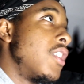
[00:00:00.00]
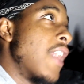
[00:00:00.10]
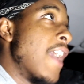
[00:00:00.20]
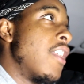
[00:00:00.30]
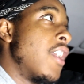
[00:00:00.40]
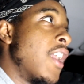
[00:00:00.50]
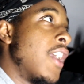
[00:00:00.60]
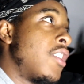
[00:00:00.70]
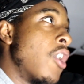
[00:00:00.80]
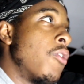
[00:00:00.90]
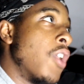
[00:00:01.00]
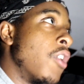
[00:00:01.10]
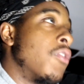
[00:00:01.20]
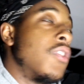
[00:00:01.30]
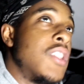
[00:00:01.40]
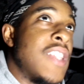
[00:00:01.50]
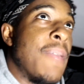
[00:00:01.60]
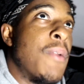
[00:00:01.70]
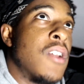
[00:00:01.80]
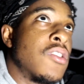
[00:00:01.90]
The headliner, I don't know.
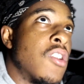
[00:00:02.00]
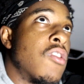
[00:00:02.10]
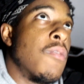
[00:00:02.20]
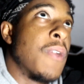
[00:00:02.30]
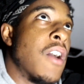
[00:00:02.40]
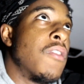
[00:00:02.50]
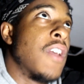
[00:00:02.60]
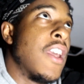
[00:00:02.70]
C pillars are coming out.